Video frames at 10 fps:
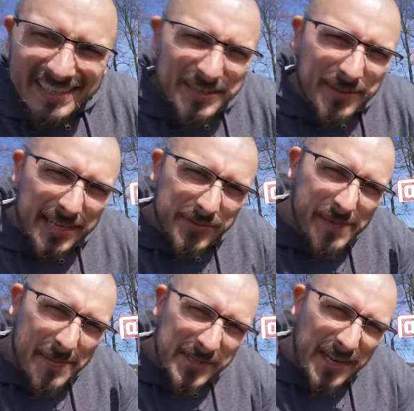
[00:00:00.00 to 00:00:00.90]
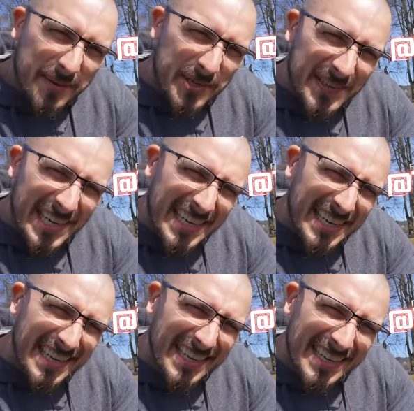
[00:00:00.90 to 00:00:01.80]
You guys remember Tommy, right?
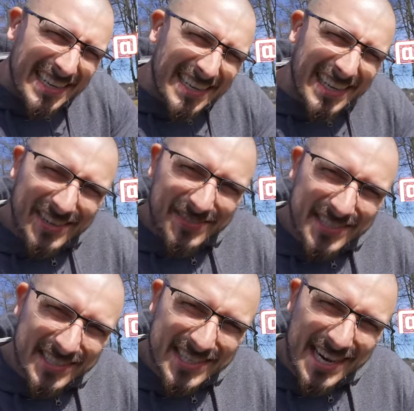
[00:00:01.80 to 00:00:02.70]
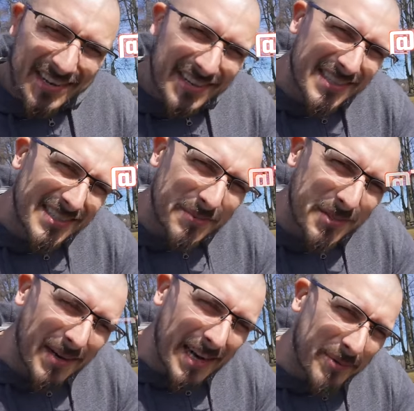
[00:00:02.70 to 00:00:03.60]
Head over to his channel,
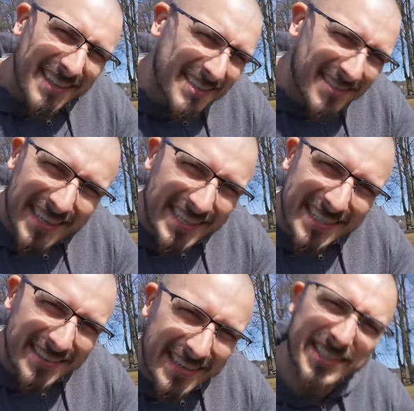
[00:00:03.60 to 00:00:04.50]
subscribe. He's a great dude.